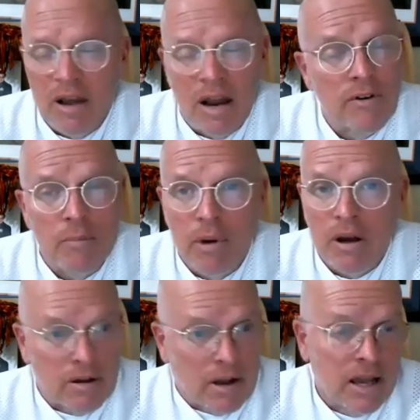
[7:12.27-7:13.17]

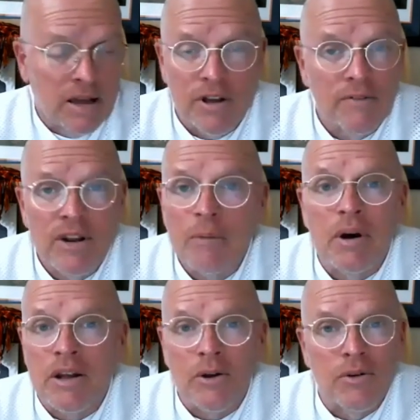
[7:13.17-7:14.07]
Everybody can't think of
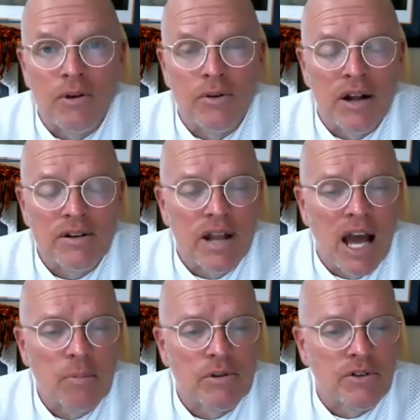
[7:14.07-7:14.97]
anybody who who that didn't
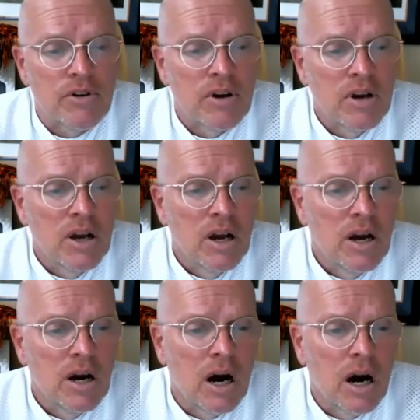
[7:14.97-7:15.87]
happen to.
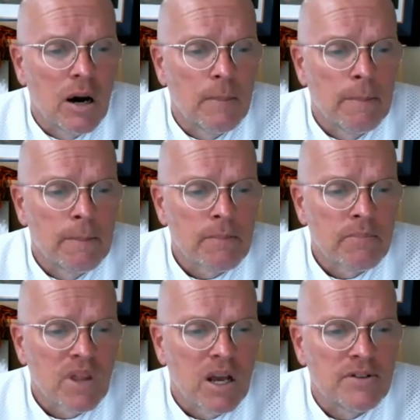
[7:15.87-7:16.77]
Um,
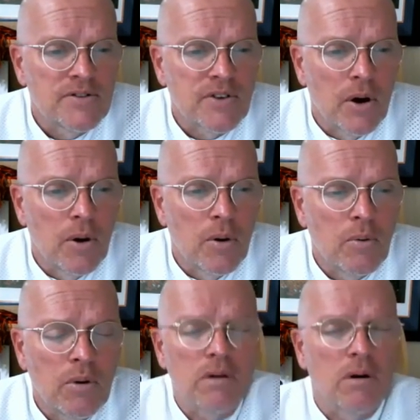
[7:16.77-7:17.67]
and
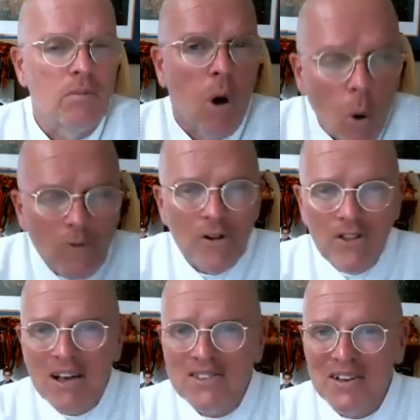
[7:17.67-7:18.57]
so
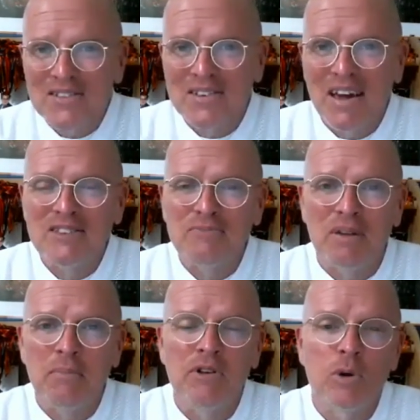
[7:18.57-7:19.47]
hopefully that's not the case.
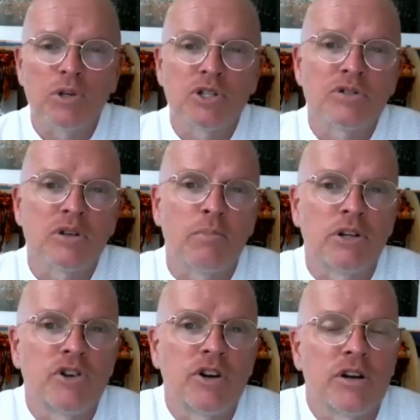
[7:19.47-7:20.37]
Maybe there was just some
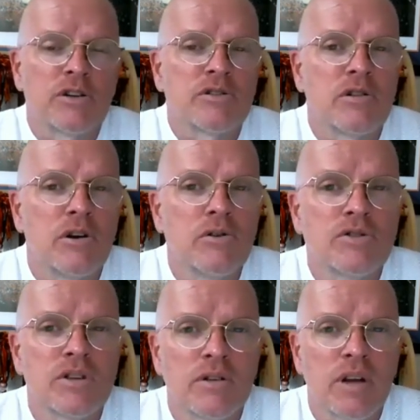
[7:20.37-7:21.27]
injury
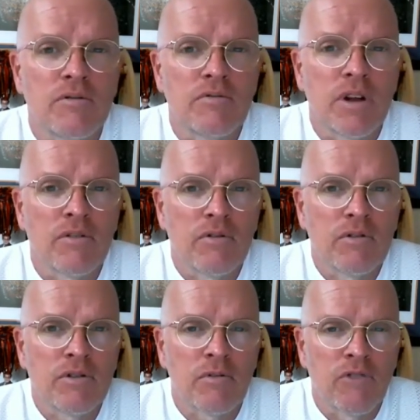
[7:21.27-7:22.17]
undisclosed, and and and
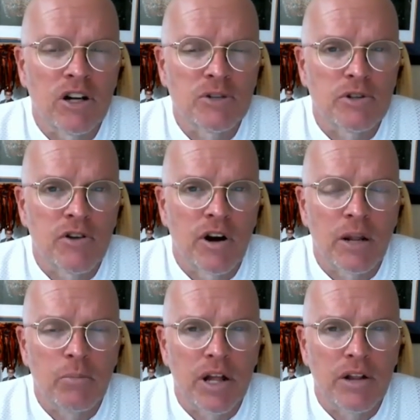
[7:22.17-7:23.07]
to Rutschman's credit,
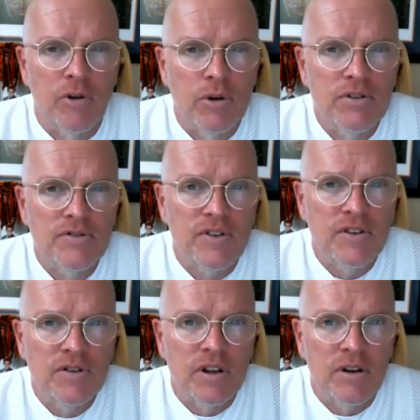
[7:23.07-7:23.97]
he played through it this
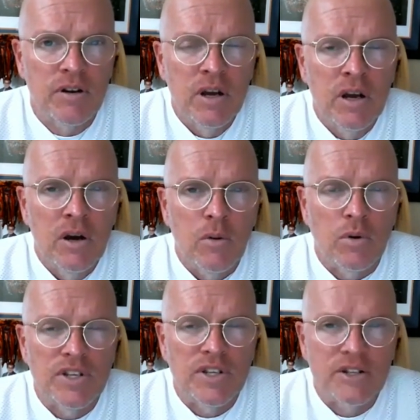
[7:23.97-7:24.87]
season and
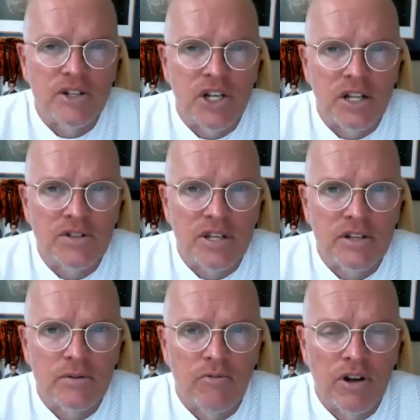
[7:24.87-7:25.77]
once he gets a chance to
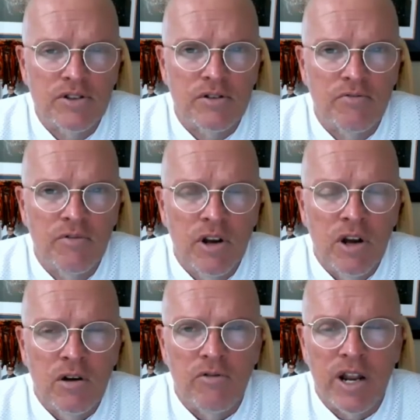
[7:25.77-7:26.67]
get some rest and
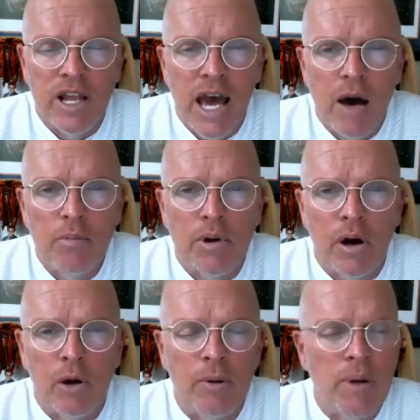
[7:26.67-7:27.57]
rehab, you
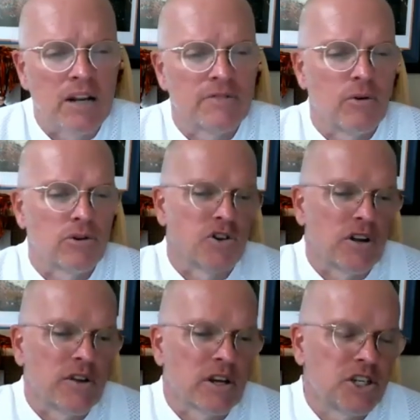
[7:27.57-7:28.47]
know, he'll be back to full
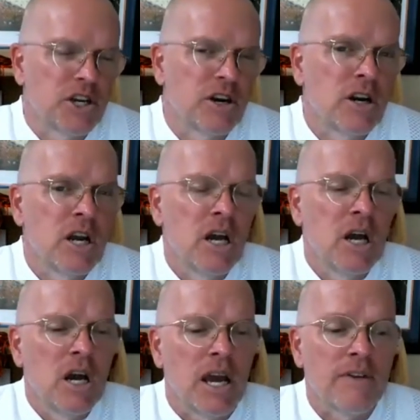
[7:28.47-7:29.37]
strength next year.
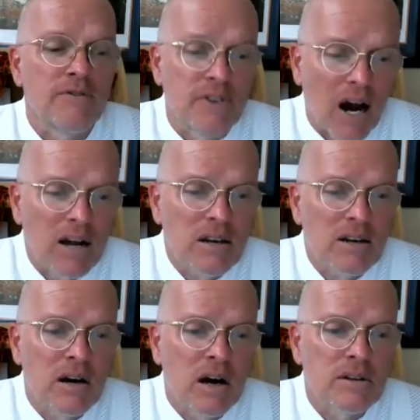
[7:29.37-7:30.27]
If not,
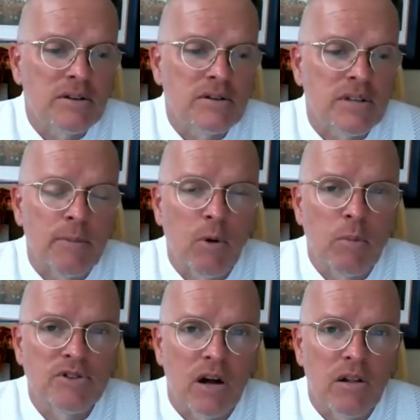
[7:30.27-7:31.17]
uh, Samuel
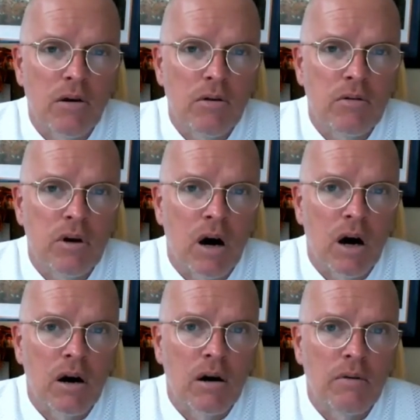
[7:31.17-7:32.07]
Basallo,
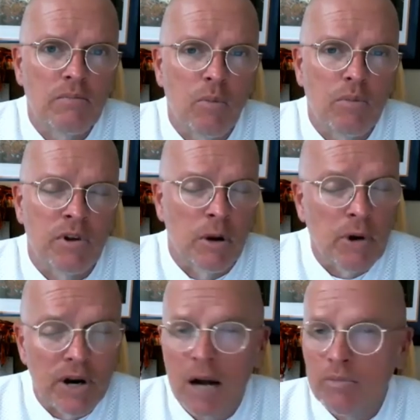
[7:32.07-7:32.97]
uh, the
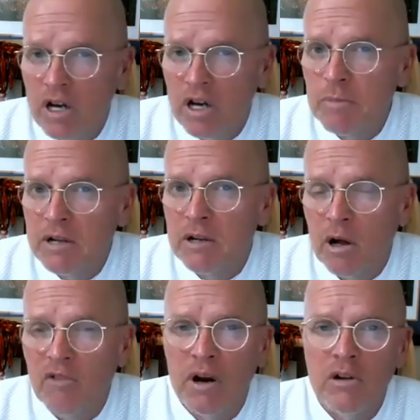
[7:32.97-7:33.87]
number nine prospect in
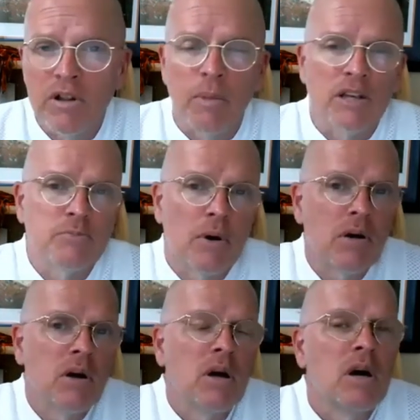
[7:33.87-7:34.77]
all of minor league
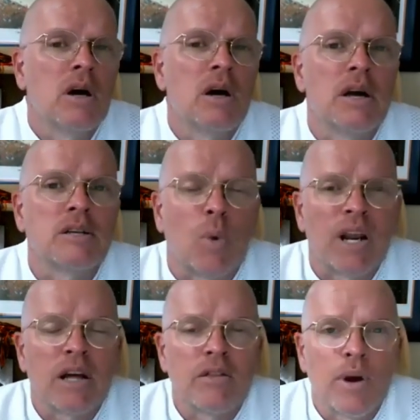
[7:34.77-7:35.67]
baseball, is
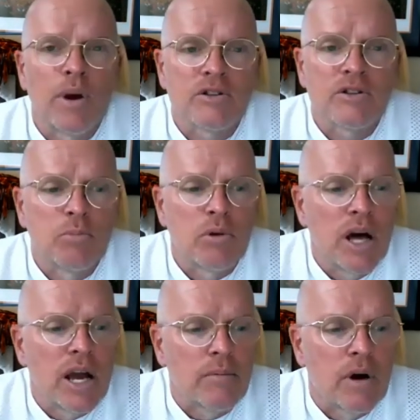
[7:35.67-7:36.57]
waiting in the wings at AAA.